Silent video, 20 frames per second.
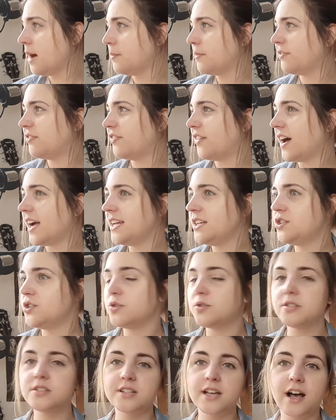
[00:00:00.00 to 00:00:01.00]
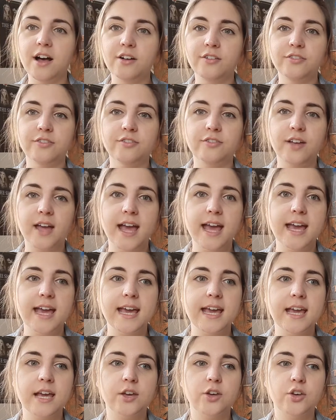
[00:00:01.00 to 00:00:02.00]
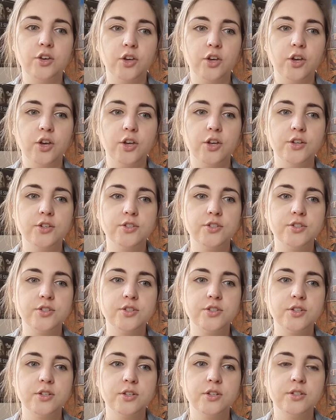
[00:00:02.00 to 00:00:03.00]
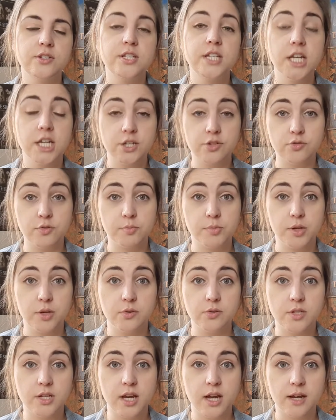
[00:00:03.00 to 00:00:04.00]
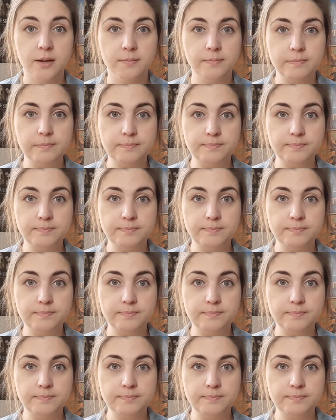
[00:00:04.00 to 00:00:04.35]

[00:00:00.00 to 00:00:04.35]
Find yourself a good distributor